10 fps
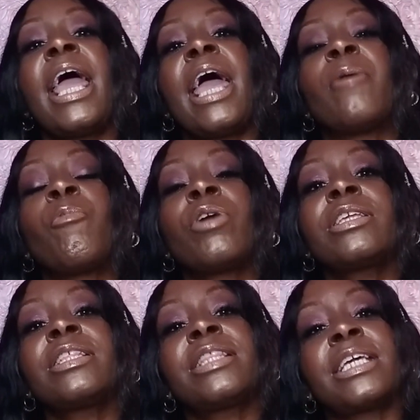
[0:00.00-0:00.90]
And one
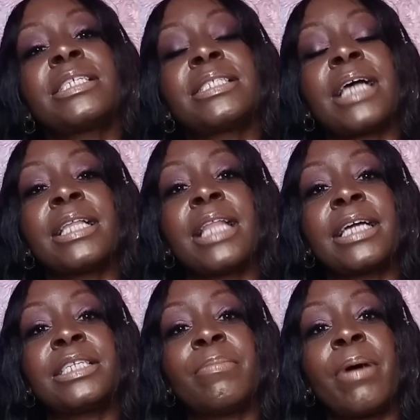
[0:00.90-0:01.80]
of the things I
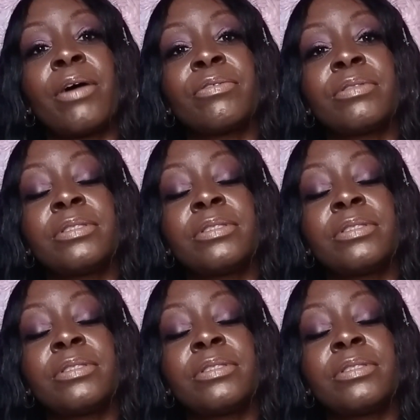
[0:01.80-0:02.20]
liked about